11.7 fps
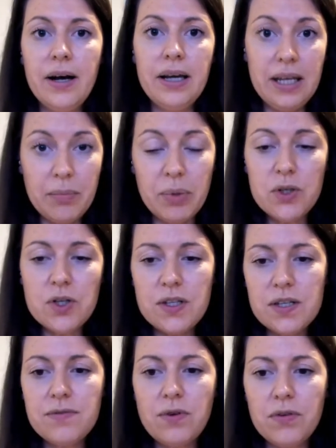in-app
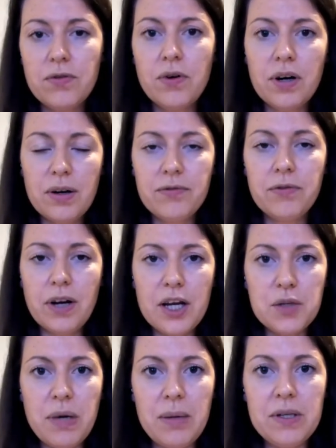purchases for
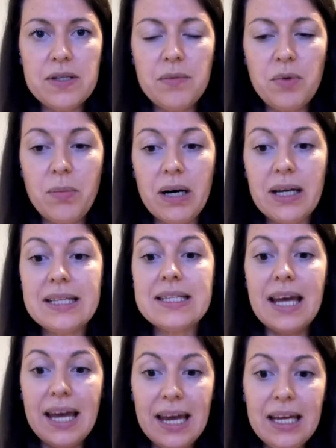cash payments in more markets,
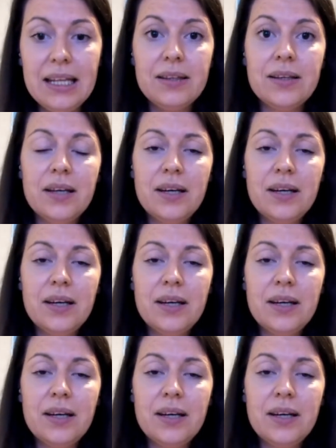and